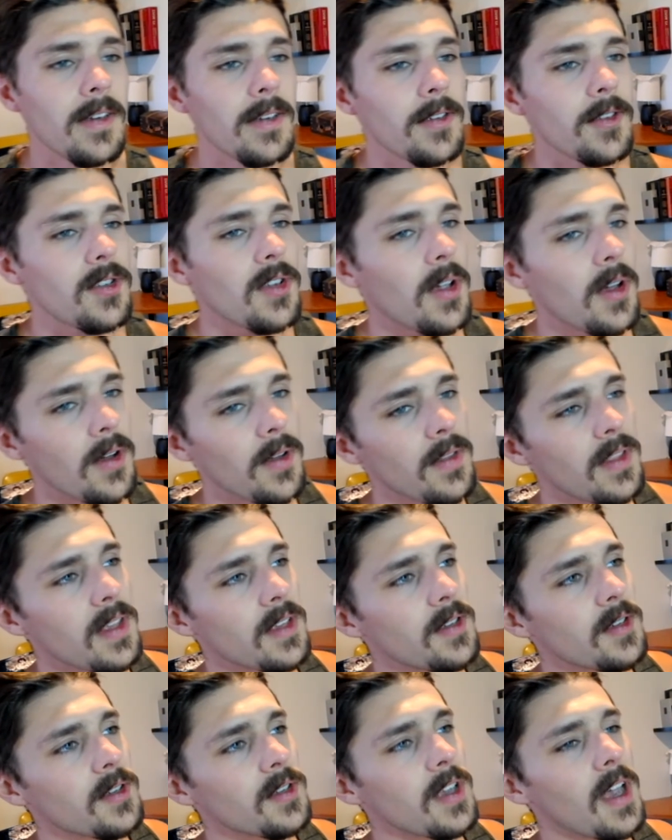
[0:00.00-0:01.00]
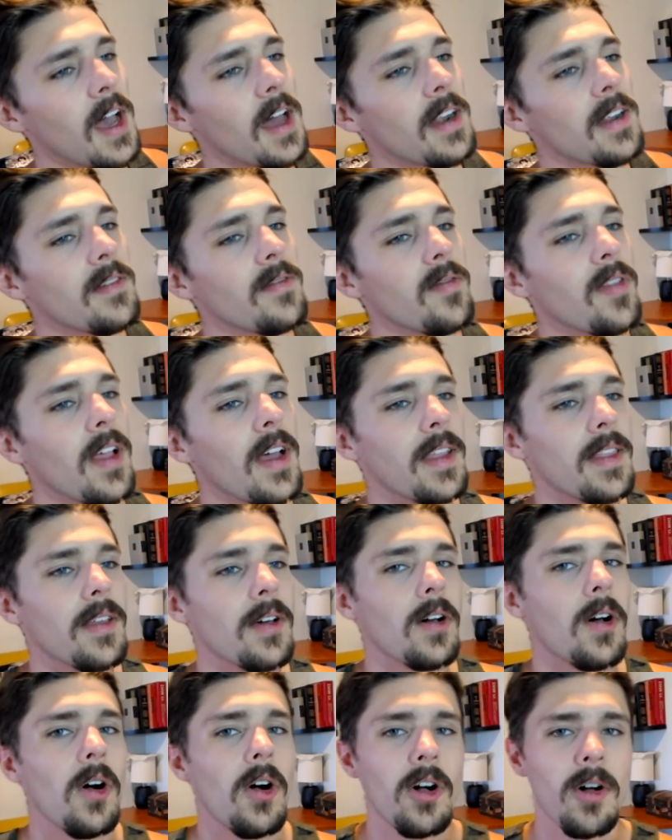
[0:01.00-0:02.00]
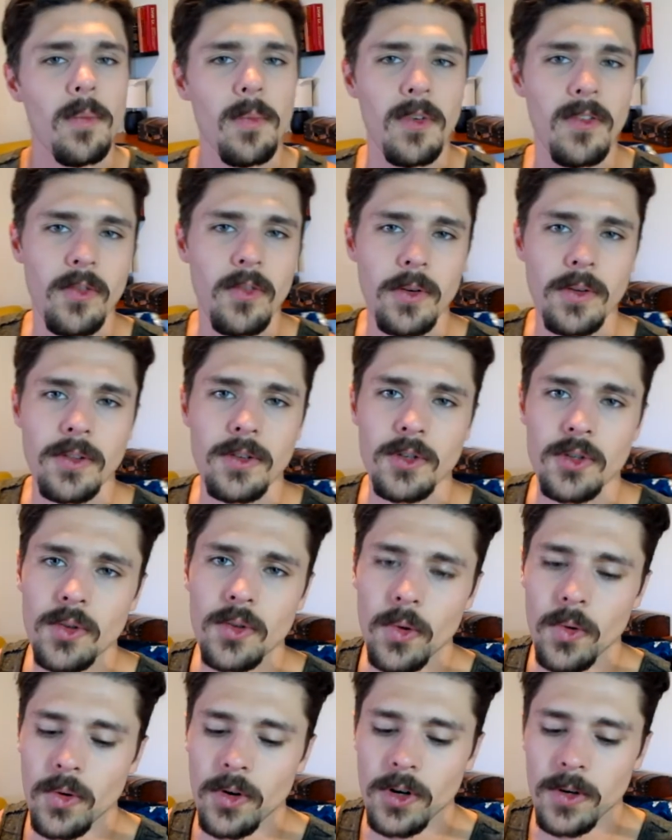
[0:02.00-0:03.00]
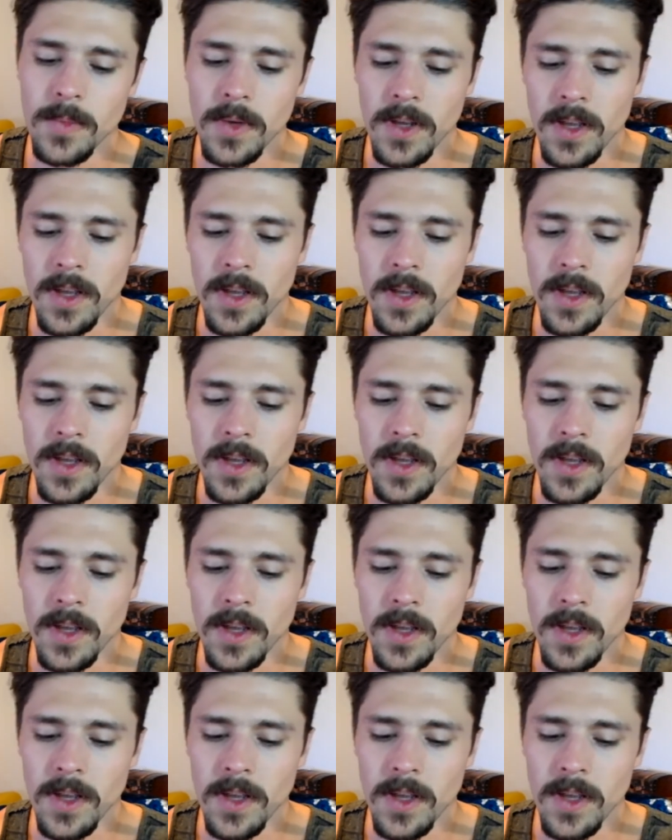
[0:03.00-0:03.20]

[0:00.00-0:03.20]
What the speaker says: So this is kind of like the calm before the storm.